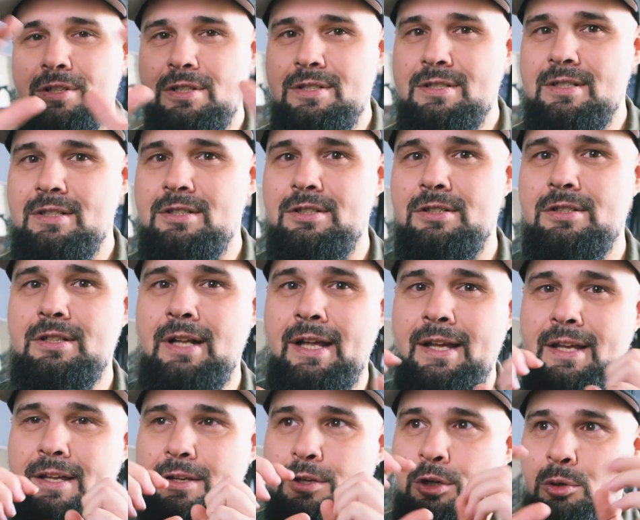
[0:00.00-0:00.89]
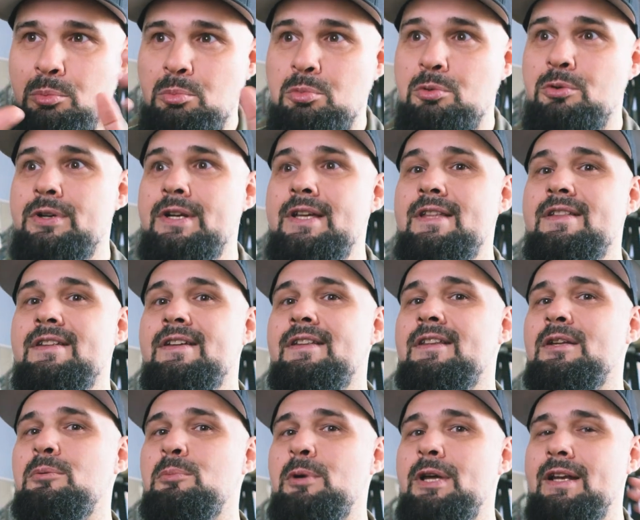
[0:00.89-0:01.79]
There's like you're
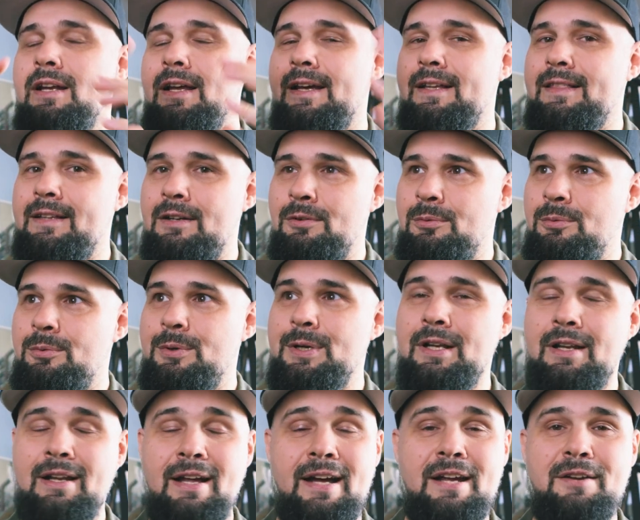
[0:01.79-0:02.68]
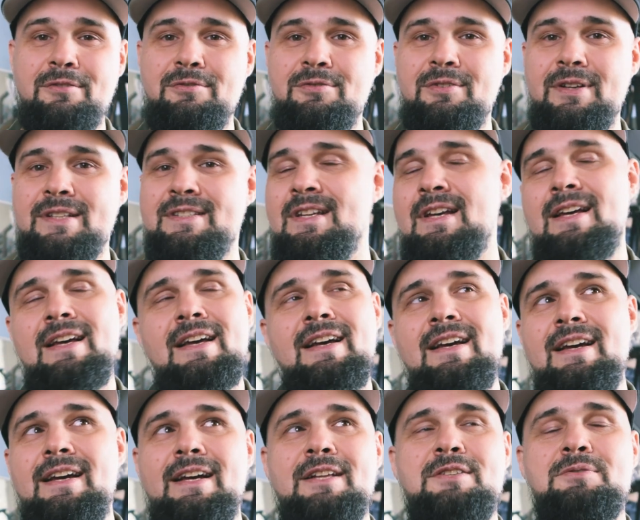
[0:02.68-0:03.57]
breathing them in like they're real life.
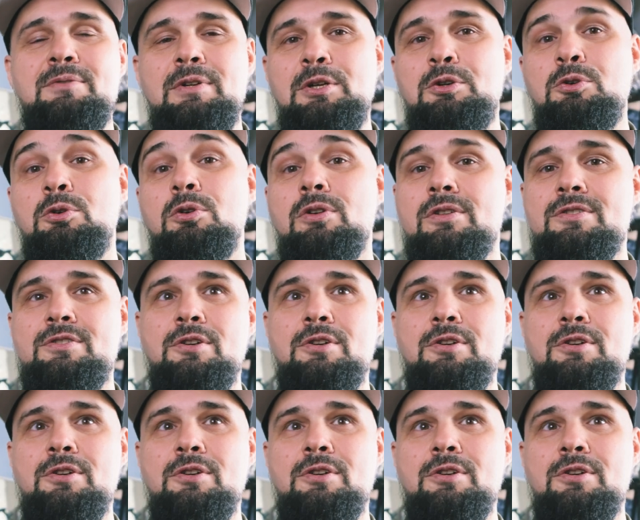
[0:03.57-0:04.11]
It's really cool.